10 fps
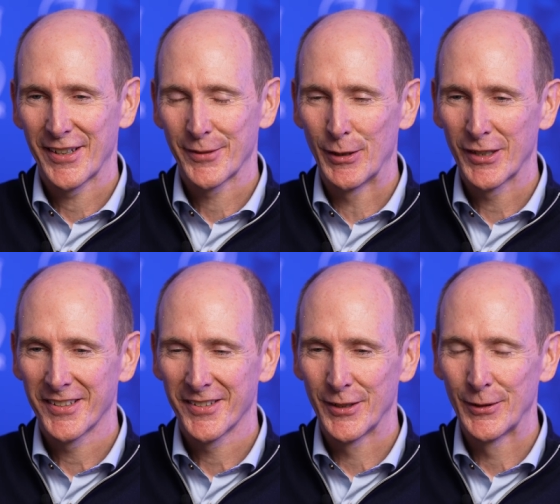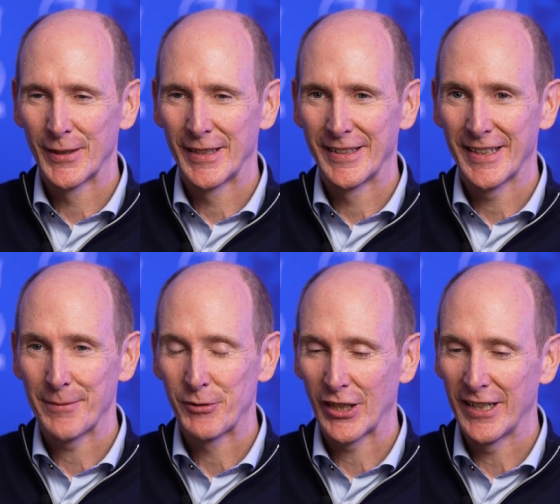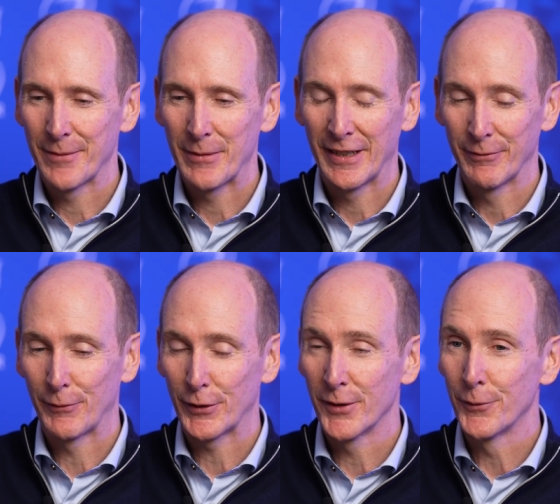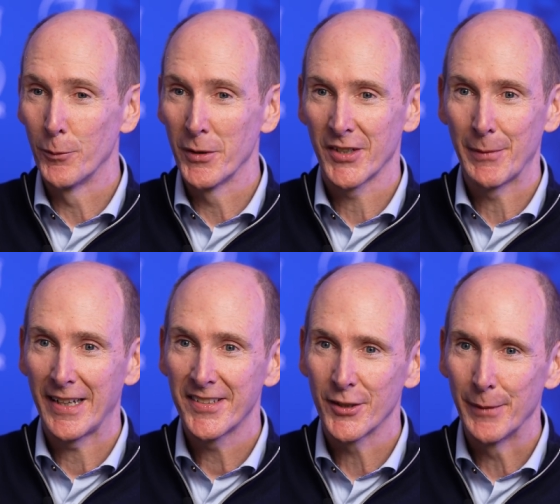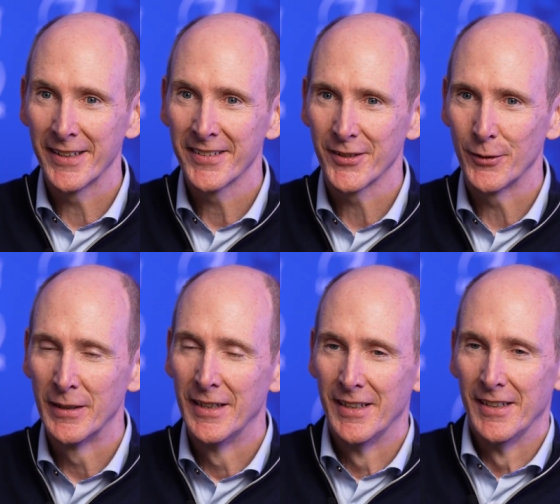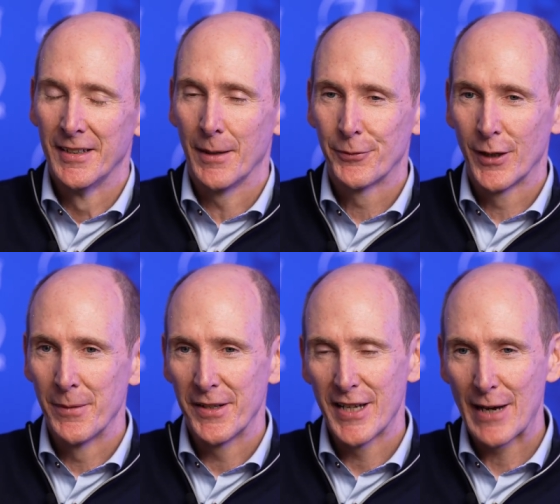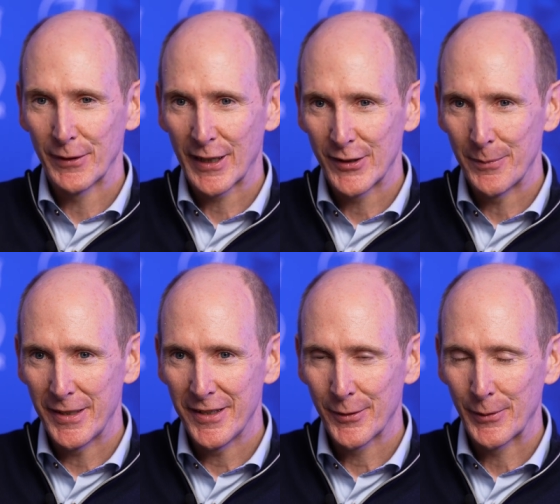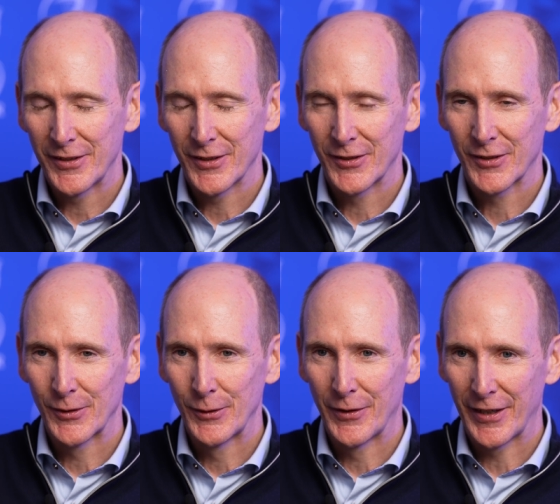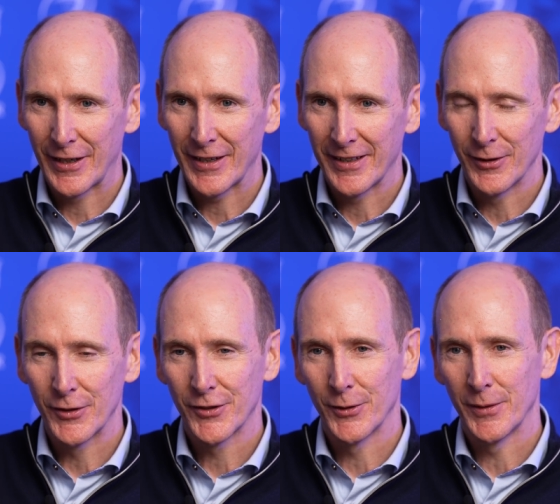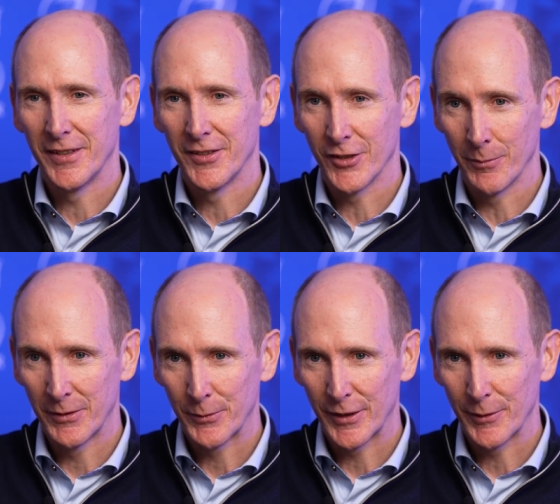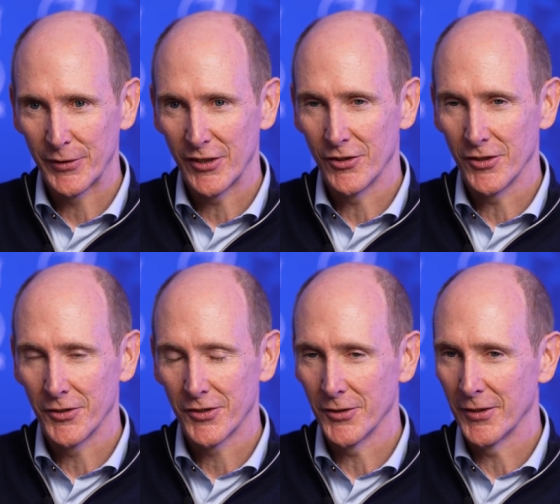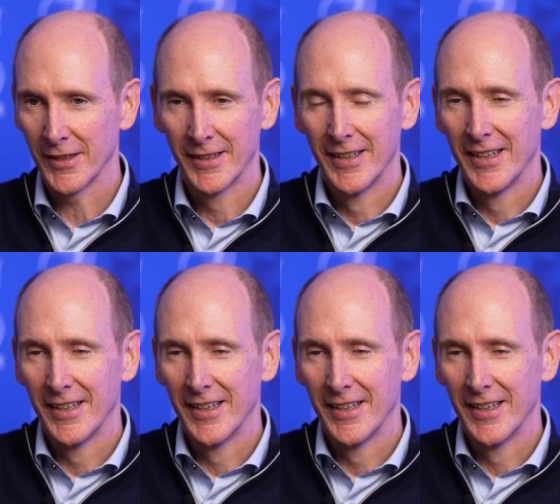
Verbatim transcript: thanks, Marcus. So, uh, yeah, I'm Shane. I'm a, well, first and foremost, I'm a Leinster man. So, I'm from Navan, County Meath. Went to school there, and also in Dublin, where I was introduced to the,